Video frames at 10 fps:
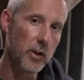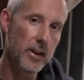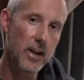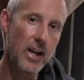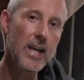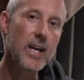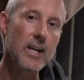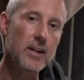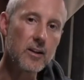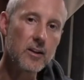in the
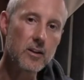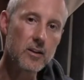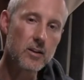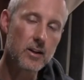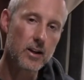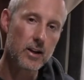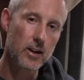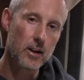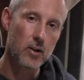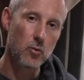lead.
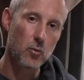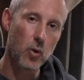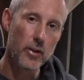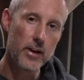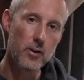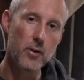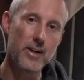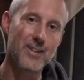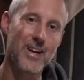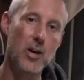What they're doing
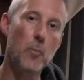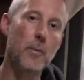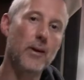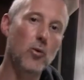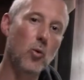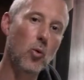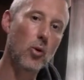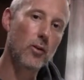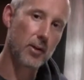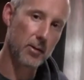is helping
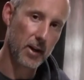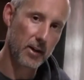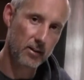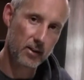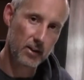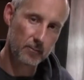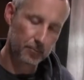all of humanity.